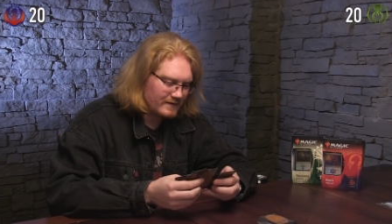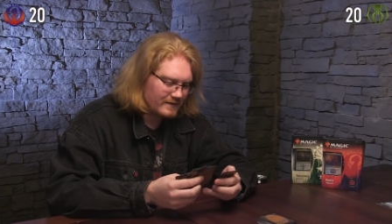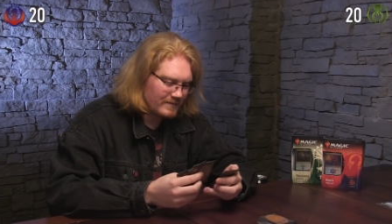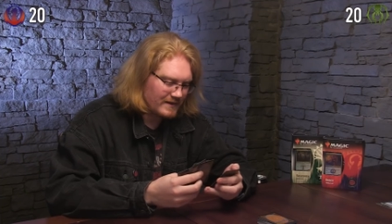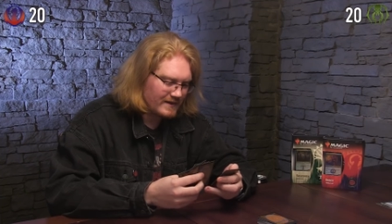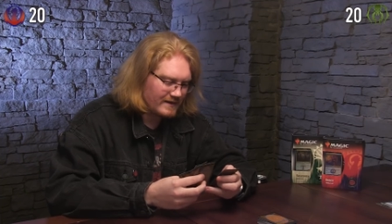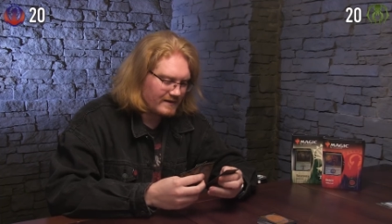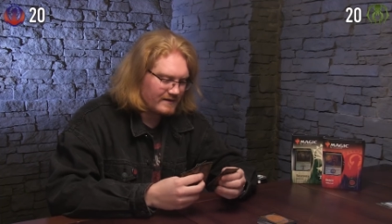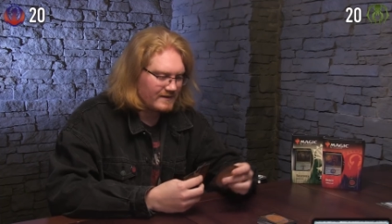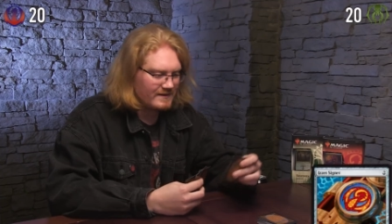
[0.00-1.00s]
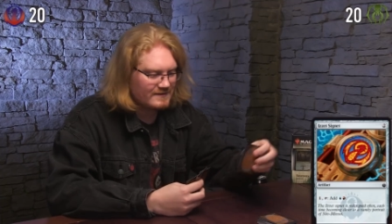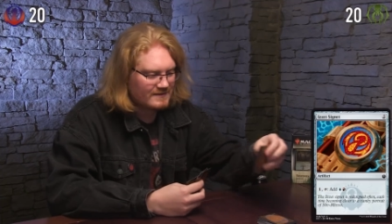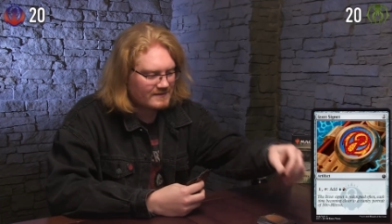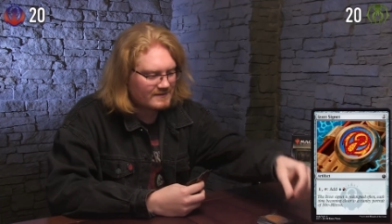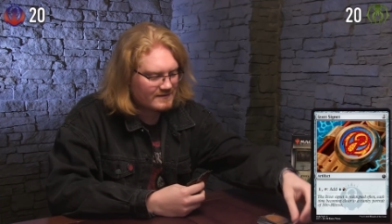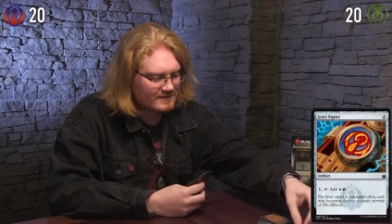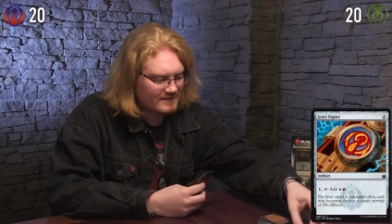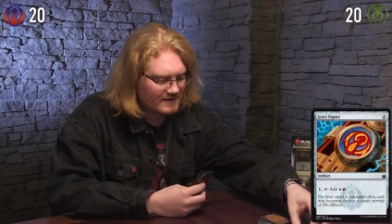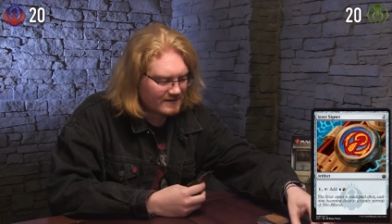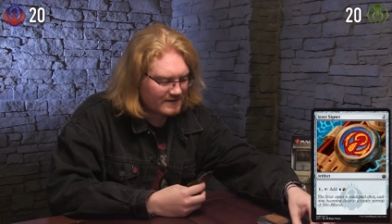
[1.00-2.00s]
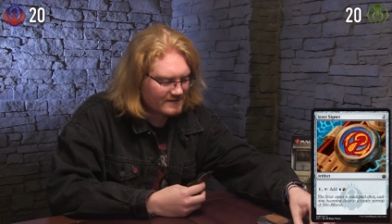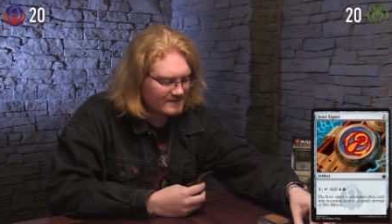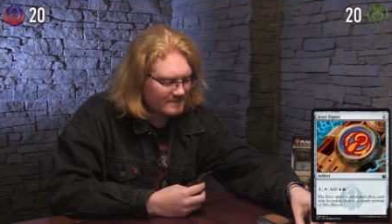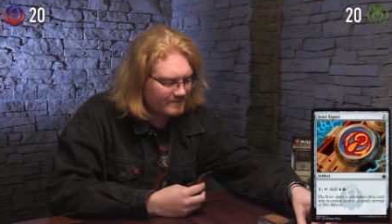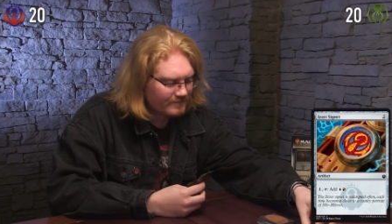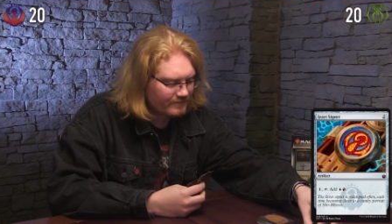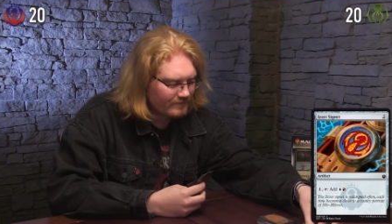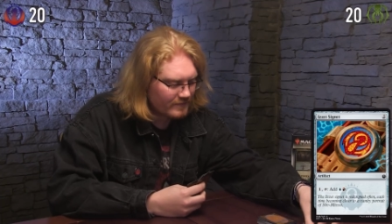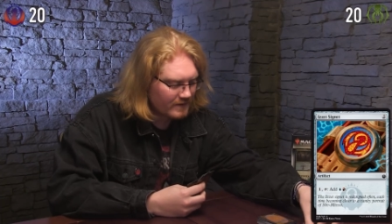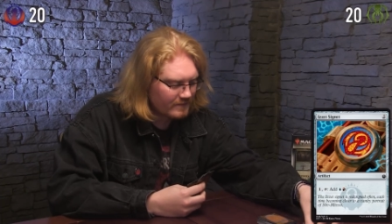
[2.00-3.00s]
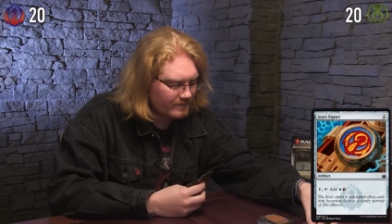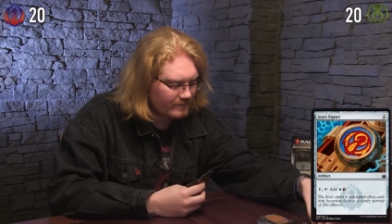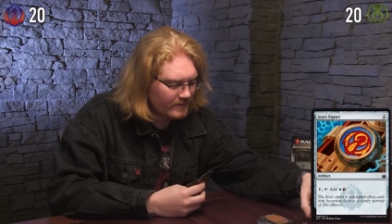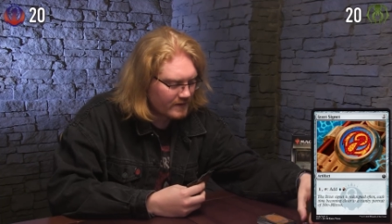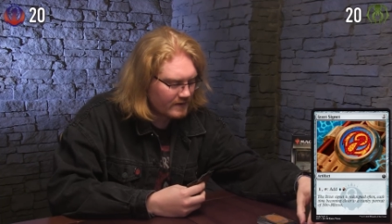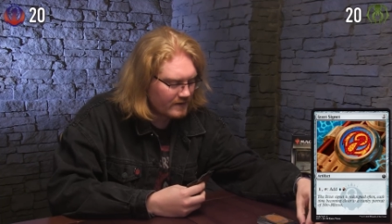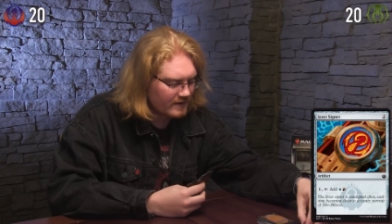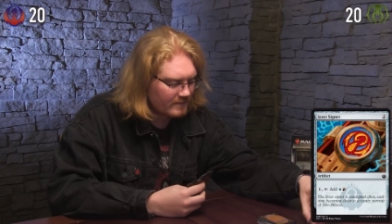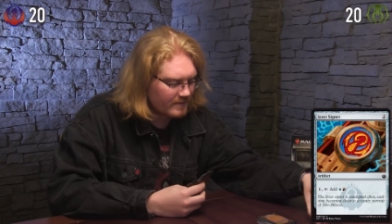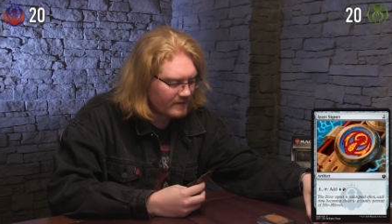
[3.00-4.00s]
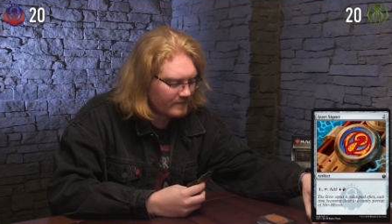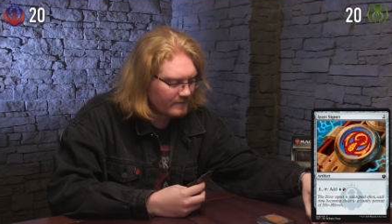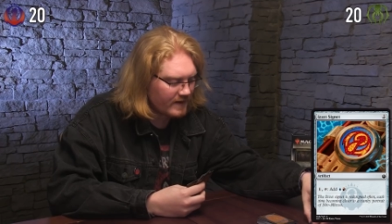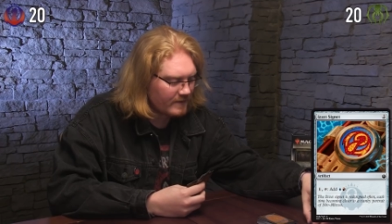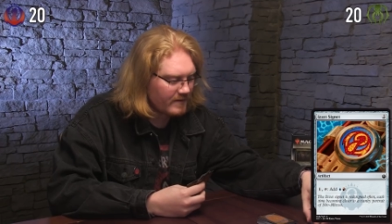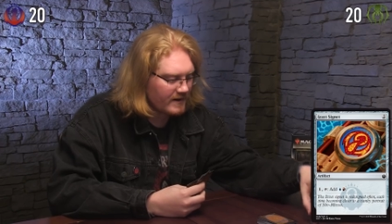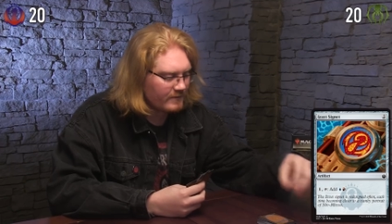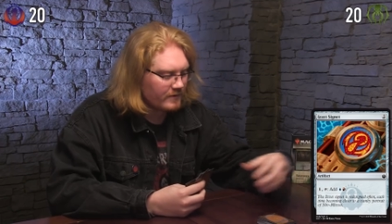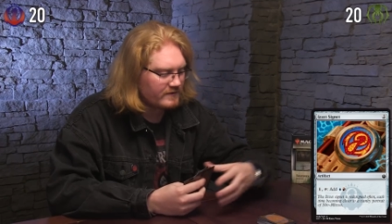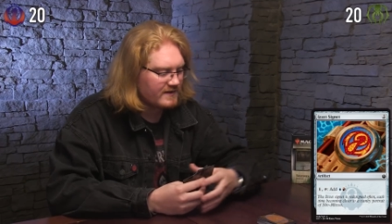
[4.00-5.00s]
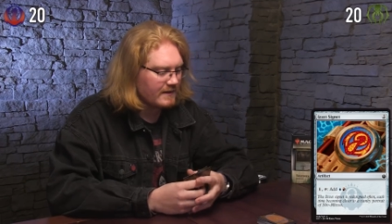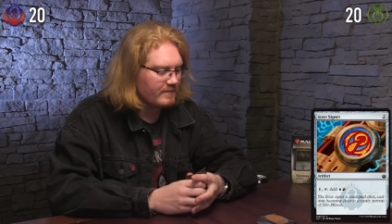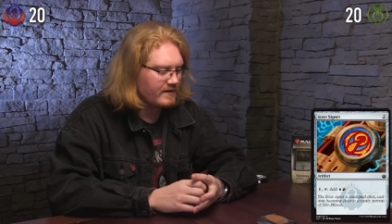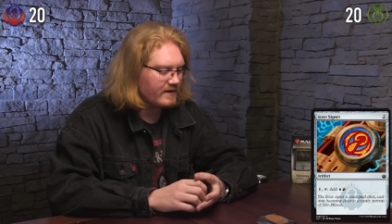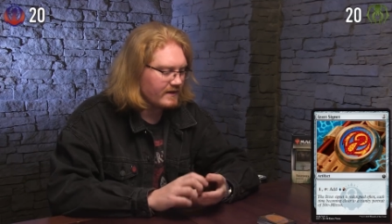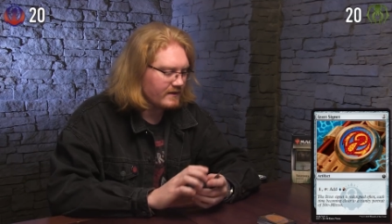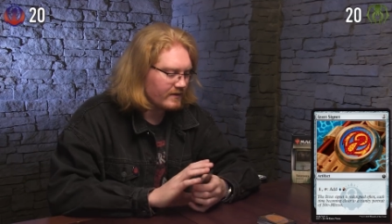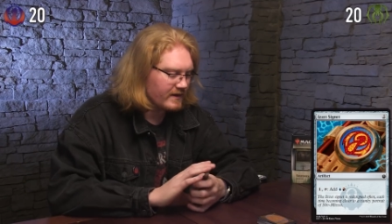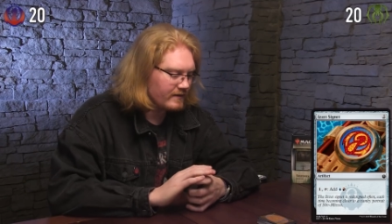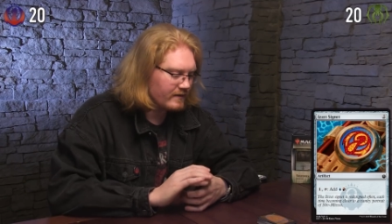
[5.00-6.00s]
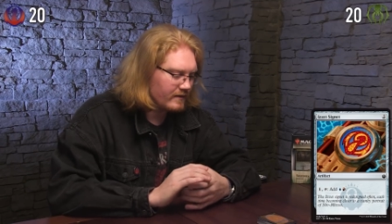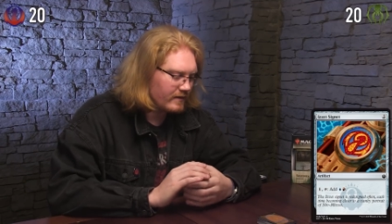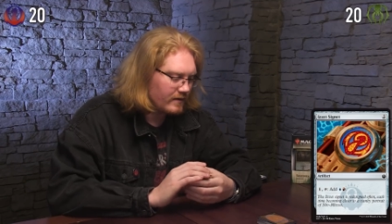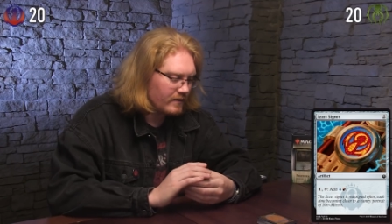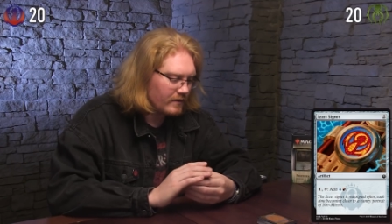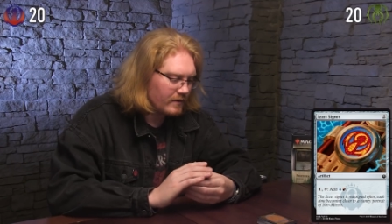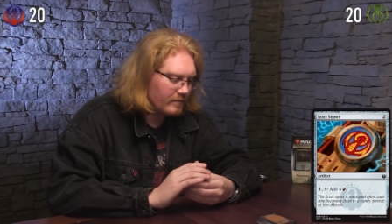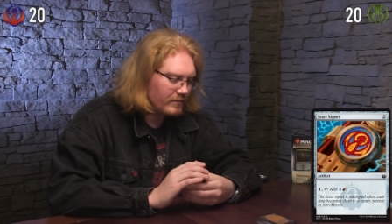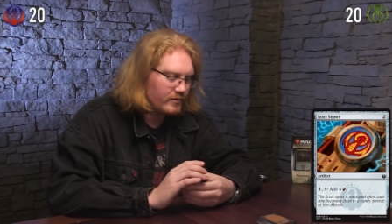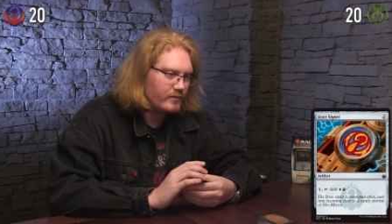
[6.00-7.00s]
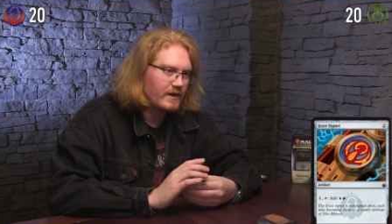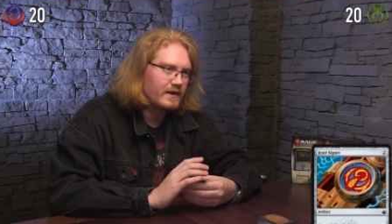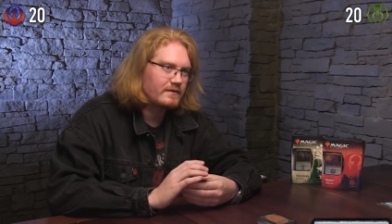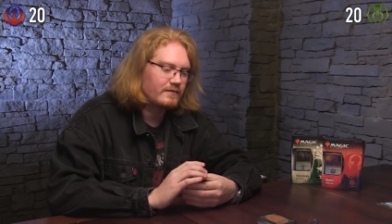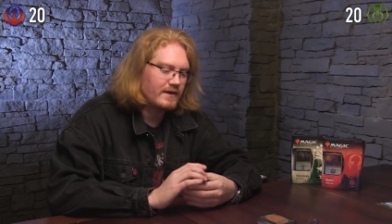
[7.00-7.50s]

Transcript: I'm going to play an Izzet Signet. Okay, so that is. I can pay one, tap it, and I'll get a blue and a